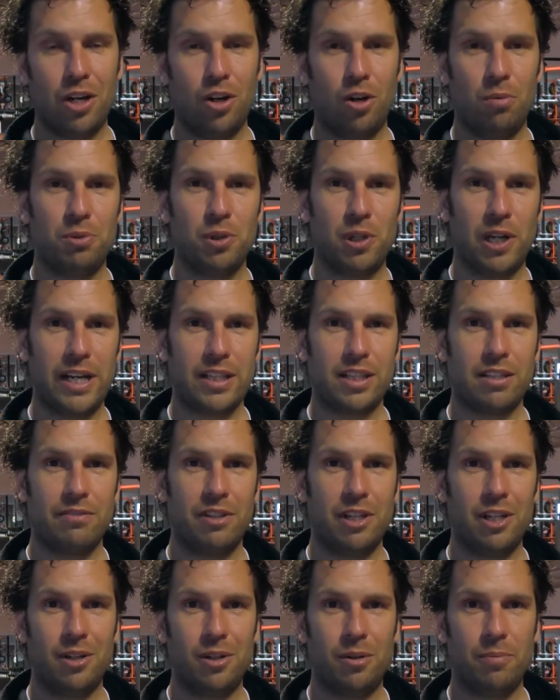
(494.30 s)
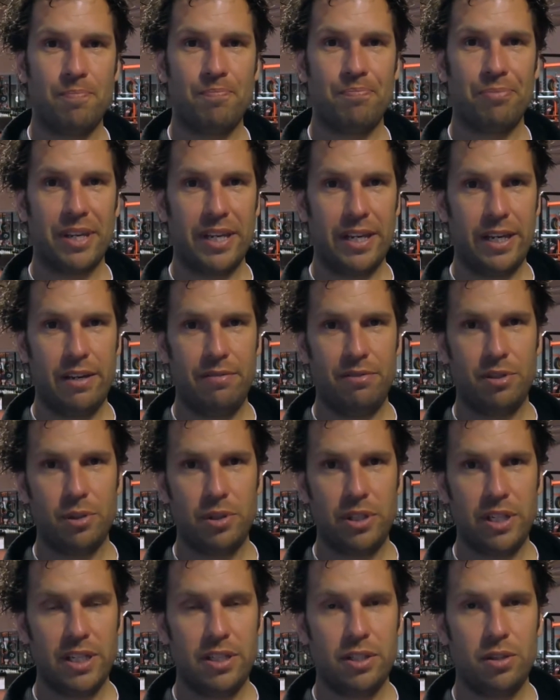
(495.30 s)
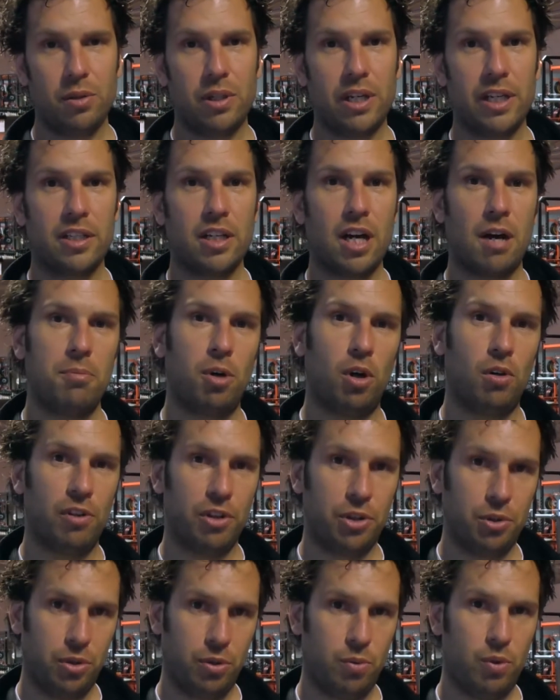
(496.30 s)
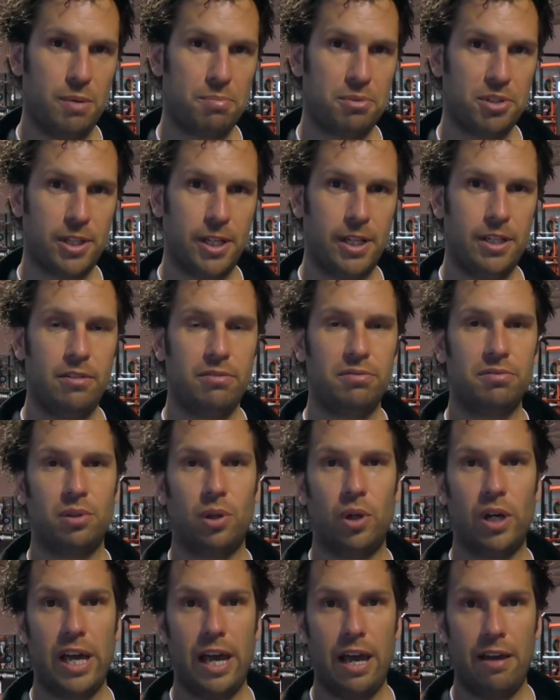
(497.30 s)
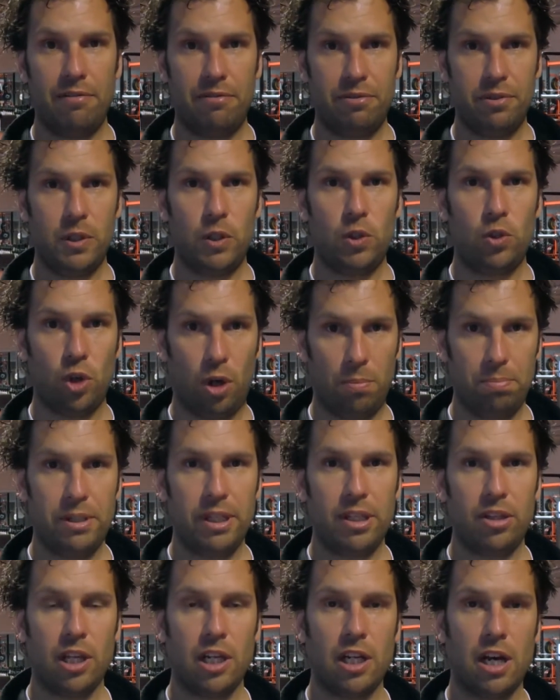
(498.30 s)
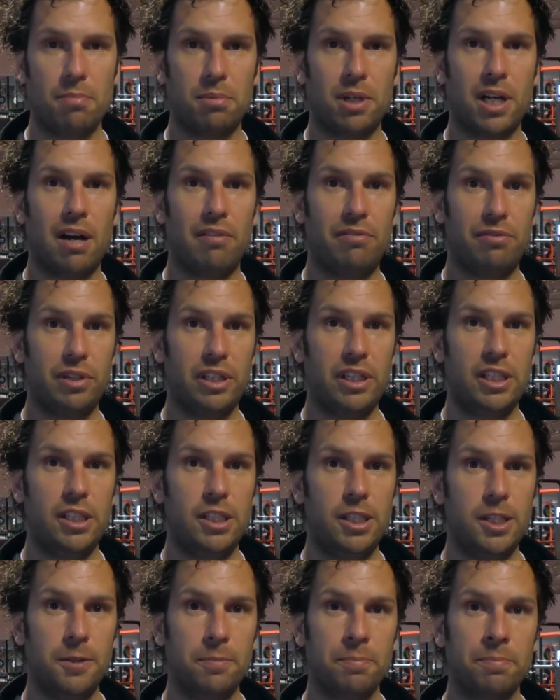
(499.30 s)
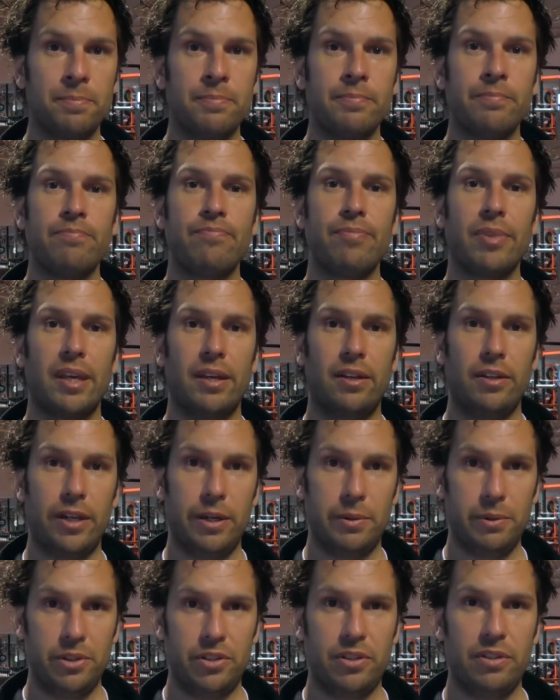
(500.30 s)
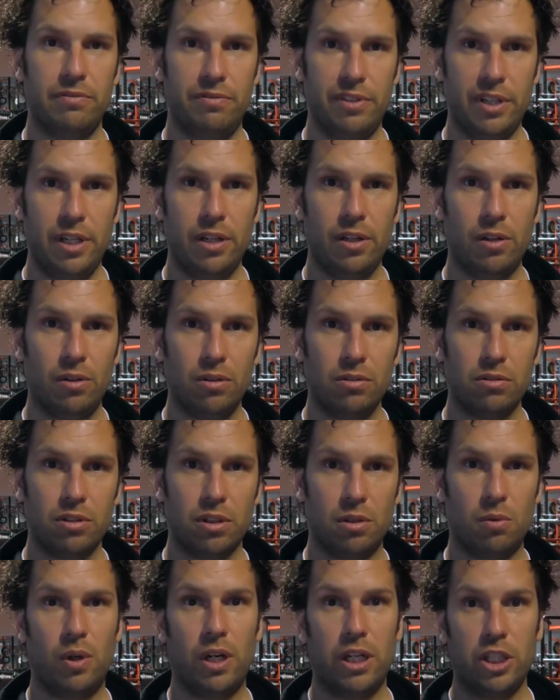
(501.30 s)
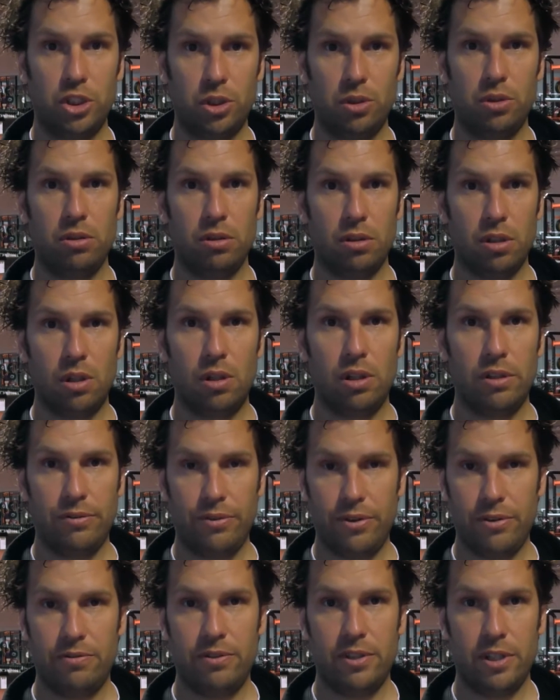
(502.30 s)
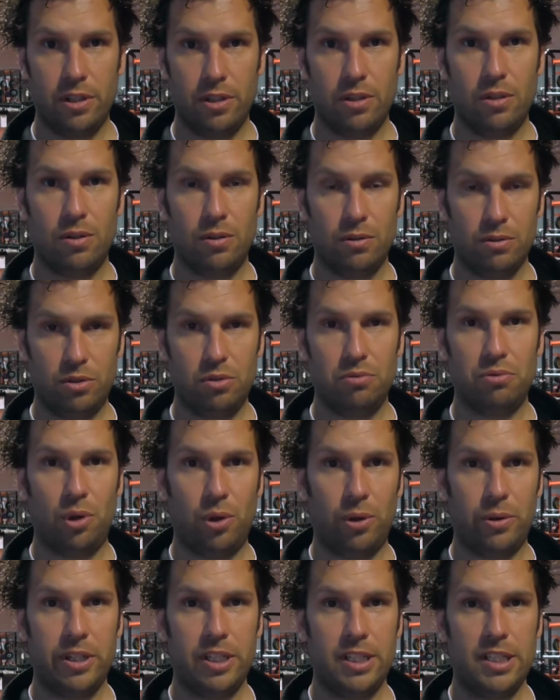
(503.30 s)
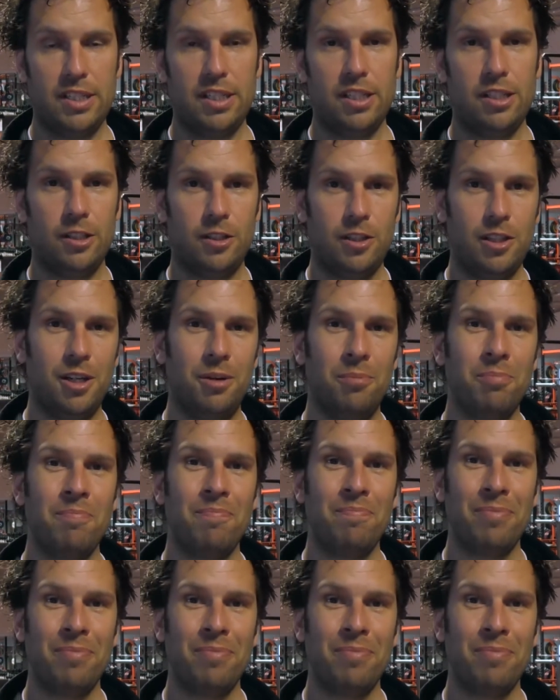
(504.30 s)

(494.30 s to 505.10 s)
I hope you liked the video. If you did, you can come over to the website for every topic that I'm covering here. There is the video, so why should you go if the video, you've already seen it here.